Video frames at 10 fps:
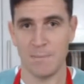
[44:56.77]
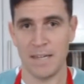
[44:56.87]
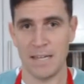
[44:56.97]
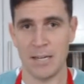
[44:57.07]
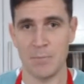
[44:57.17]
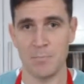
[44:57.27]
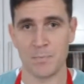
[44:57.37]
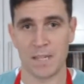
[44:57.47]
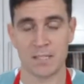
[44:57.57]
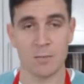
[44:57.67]

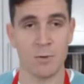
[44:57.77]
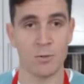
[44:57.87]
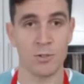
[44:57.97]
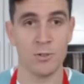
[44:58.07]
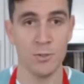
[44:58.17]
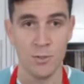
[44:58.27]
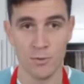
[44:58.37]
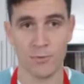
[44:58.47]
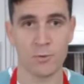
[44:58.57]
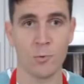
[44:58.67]
Tell me what you
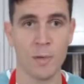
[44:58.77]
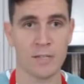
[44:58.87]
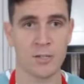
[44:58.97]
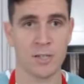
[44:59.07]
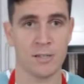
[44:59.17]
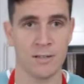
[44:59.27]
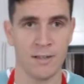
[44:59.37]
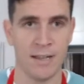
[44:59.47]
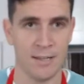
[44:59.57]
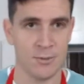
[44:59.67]
do for your butter chicken
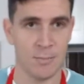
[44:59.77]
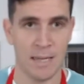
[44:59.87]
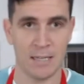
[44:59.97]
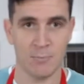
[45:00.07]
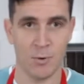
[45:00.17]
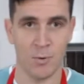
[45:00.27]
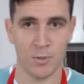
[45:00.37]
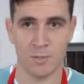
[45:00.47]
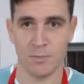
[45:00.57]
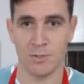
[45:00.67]
to make it more
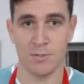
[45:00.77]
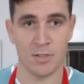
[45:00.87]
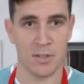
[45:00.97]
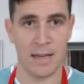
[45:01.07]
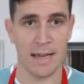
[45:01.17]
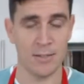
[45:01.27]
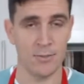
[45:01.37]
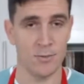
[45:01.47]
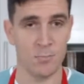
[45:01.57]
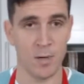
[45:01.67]
awesome. Do you use thigh? Do
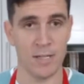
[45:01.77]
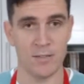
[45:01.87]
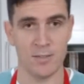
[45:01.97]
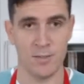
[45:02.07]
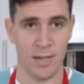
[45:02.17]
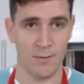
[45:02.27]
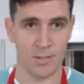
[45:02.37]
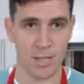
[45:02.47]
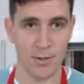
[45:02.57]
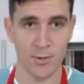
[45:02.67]
you use breast? Do you have a
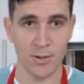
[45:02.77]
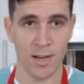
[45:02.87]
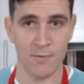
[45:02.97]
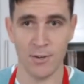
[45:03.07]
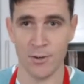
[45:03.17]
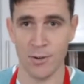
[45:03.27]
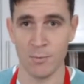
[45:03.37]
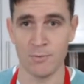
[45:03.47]
tandoor oven at home?